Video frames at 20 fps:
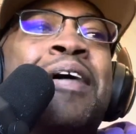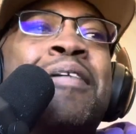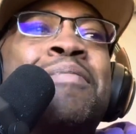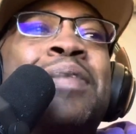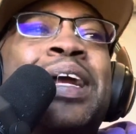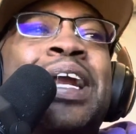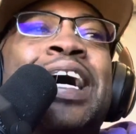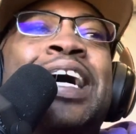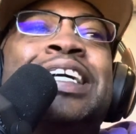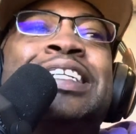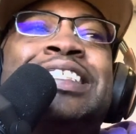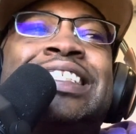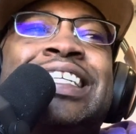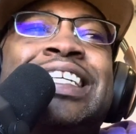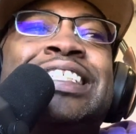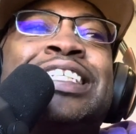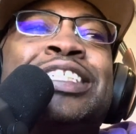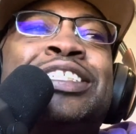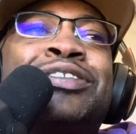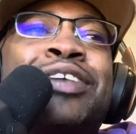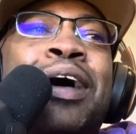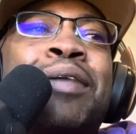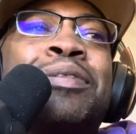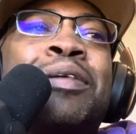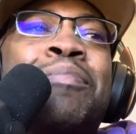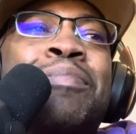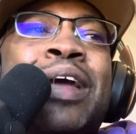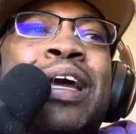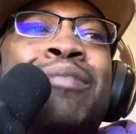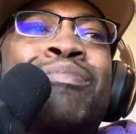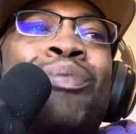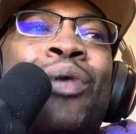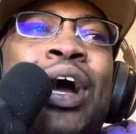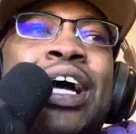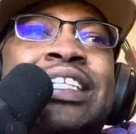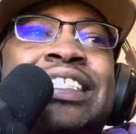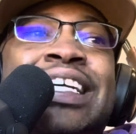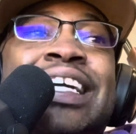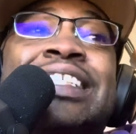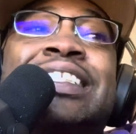But Jeezy dropped a big
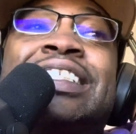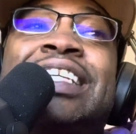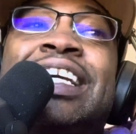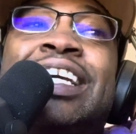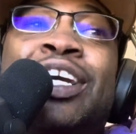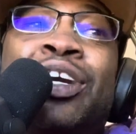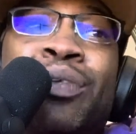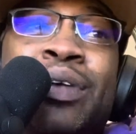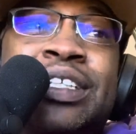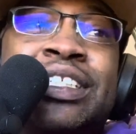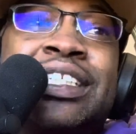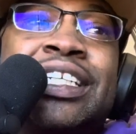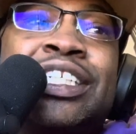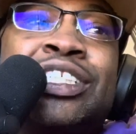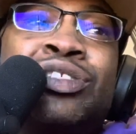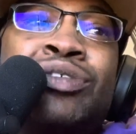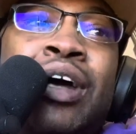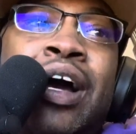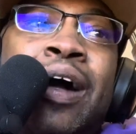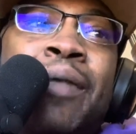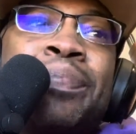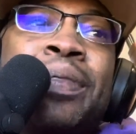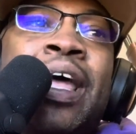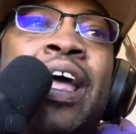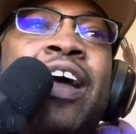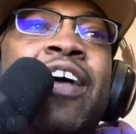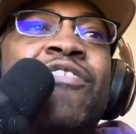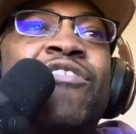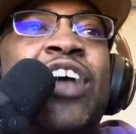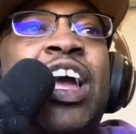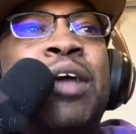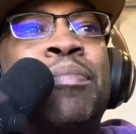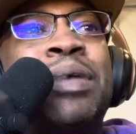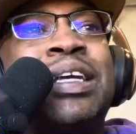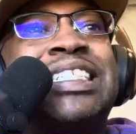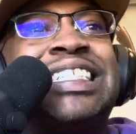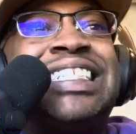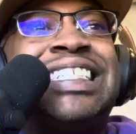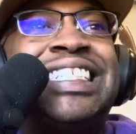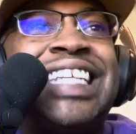project. T Grizzly dropped,
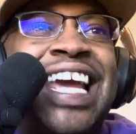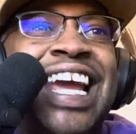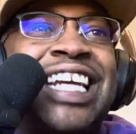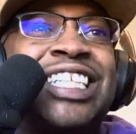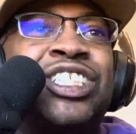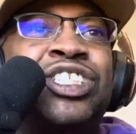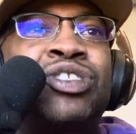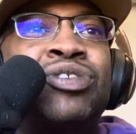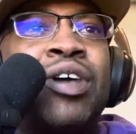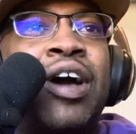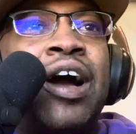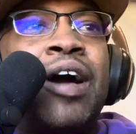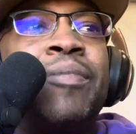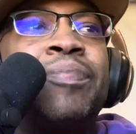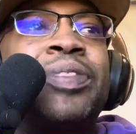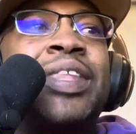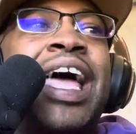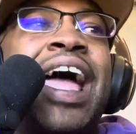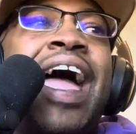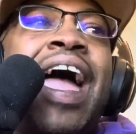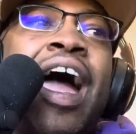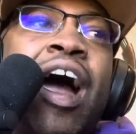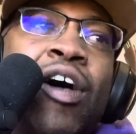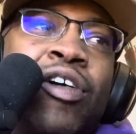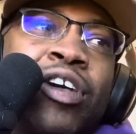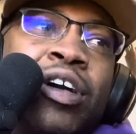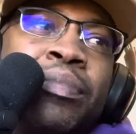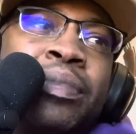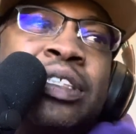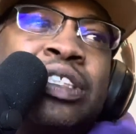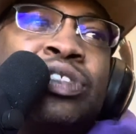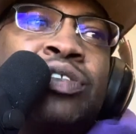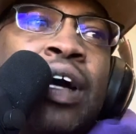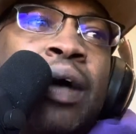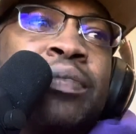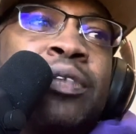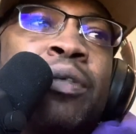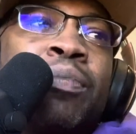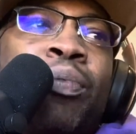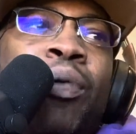Famous Dex dropped, The Alchemist
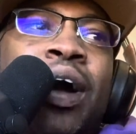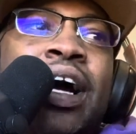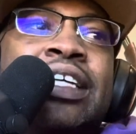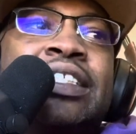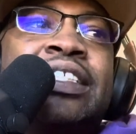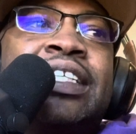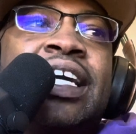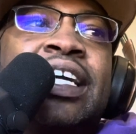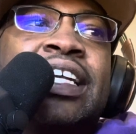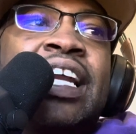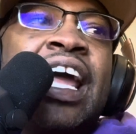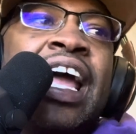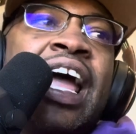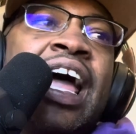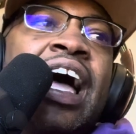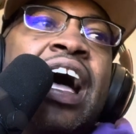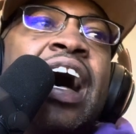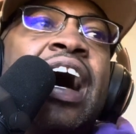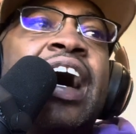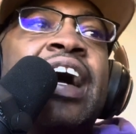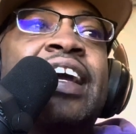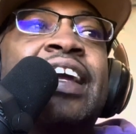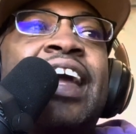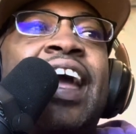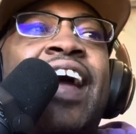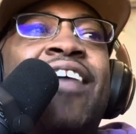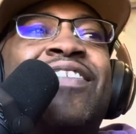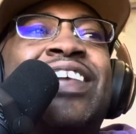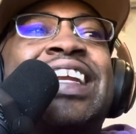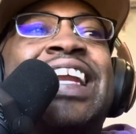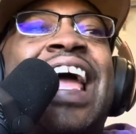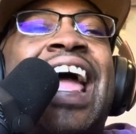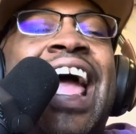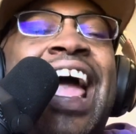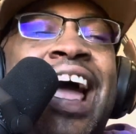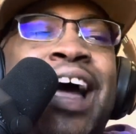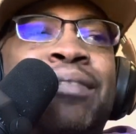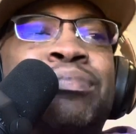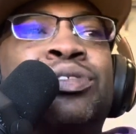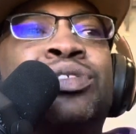dropped a project, Kevin
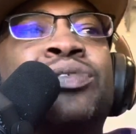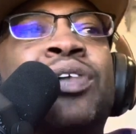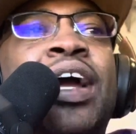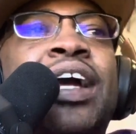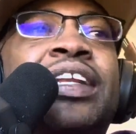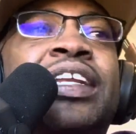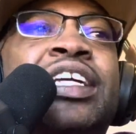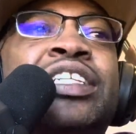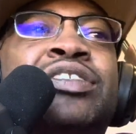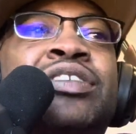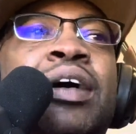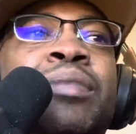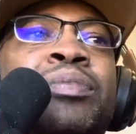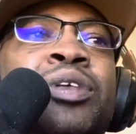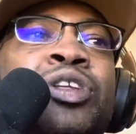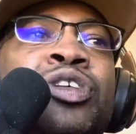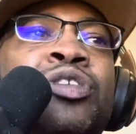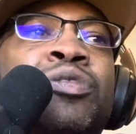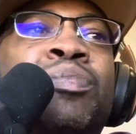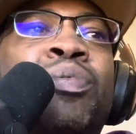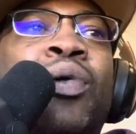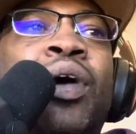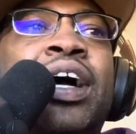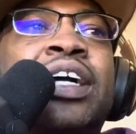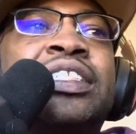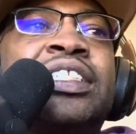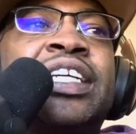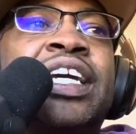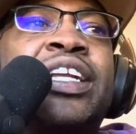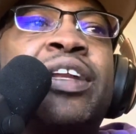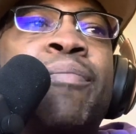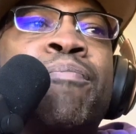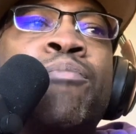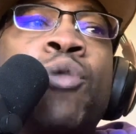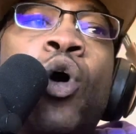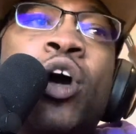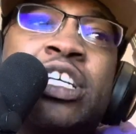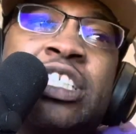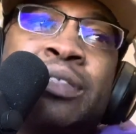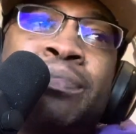Abstract, he dropped a new project,
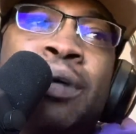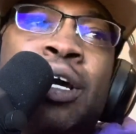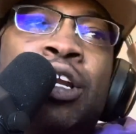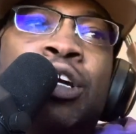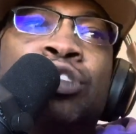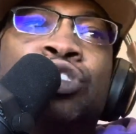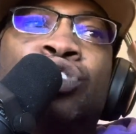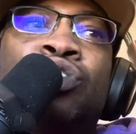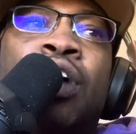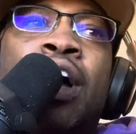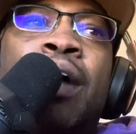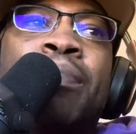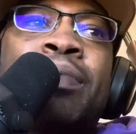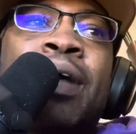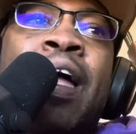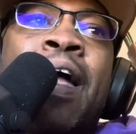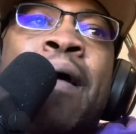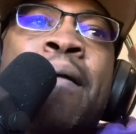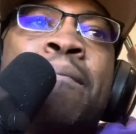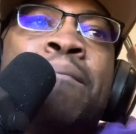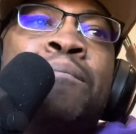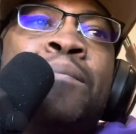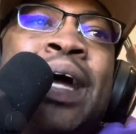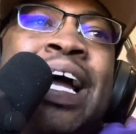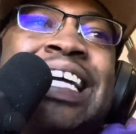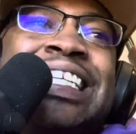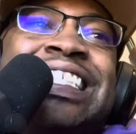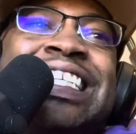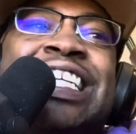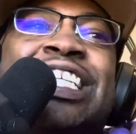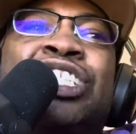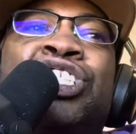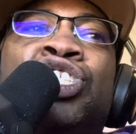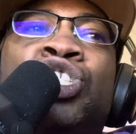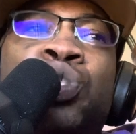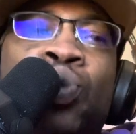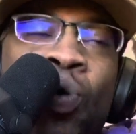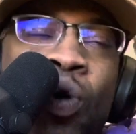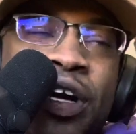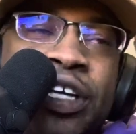Marshmello dropped, Magic
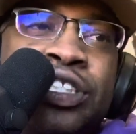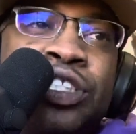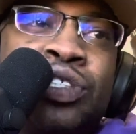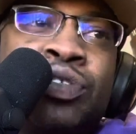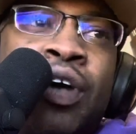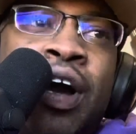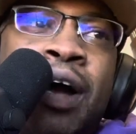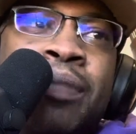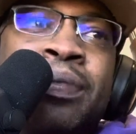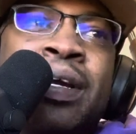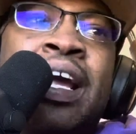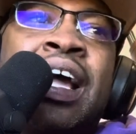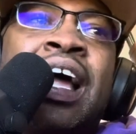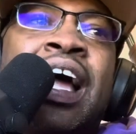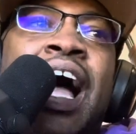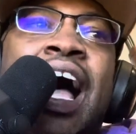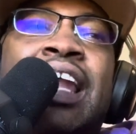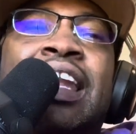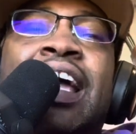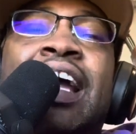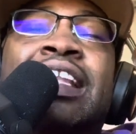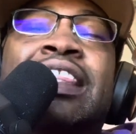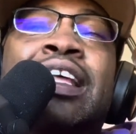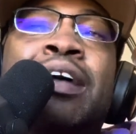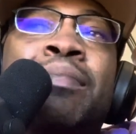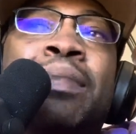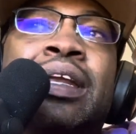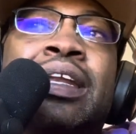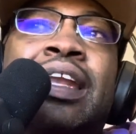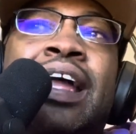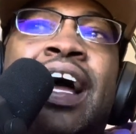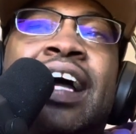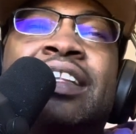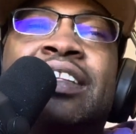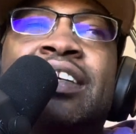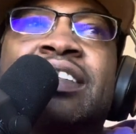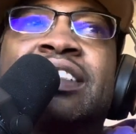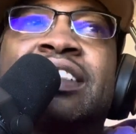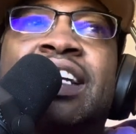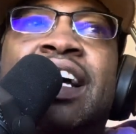Jordan dropped. I like them a lot.
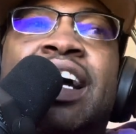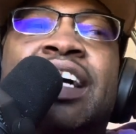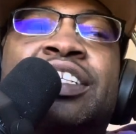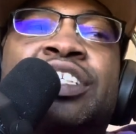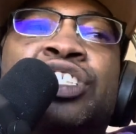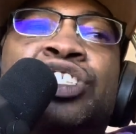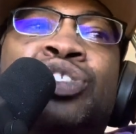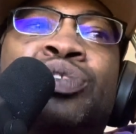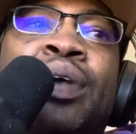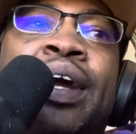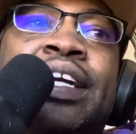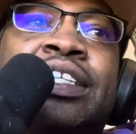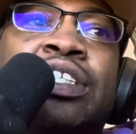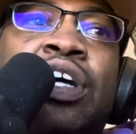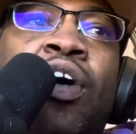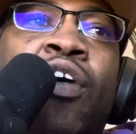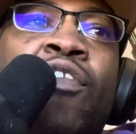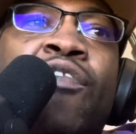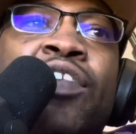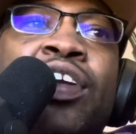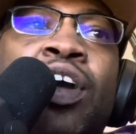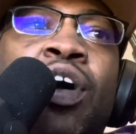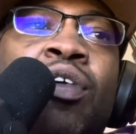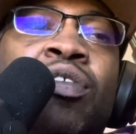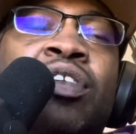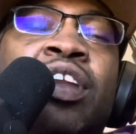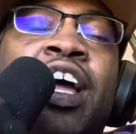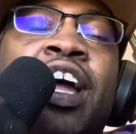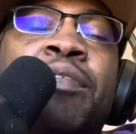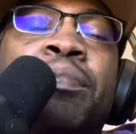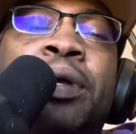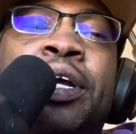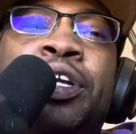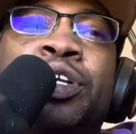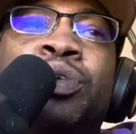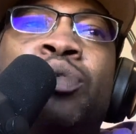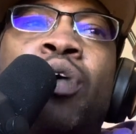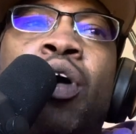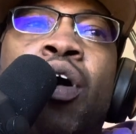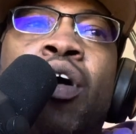They're signed to Drake's OVO label. They
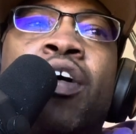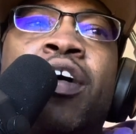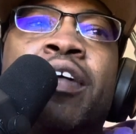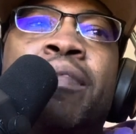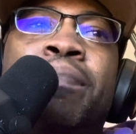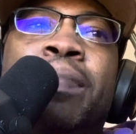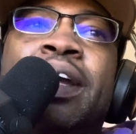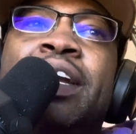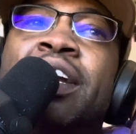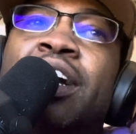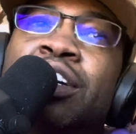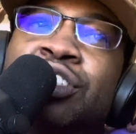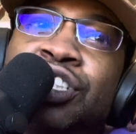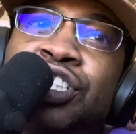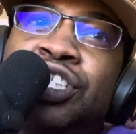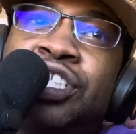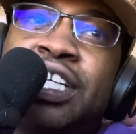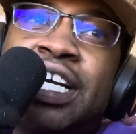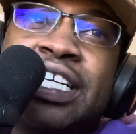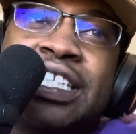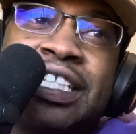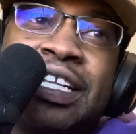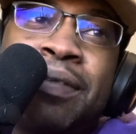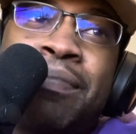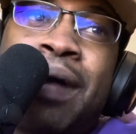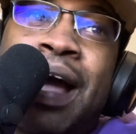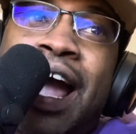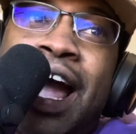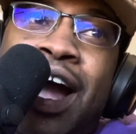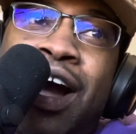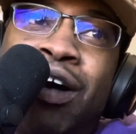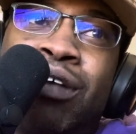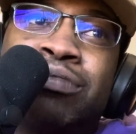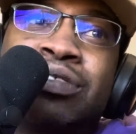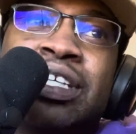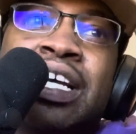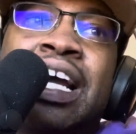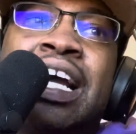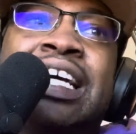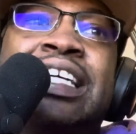do R&B. Y'all should check them out.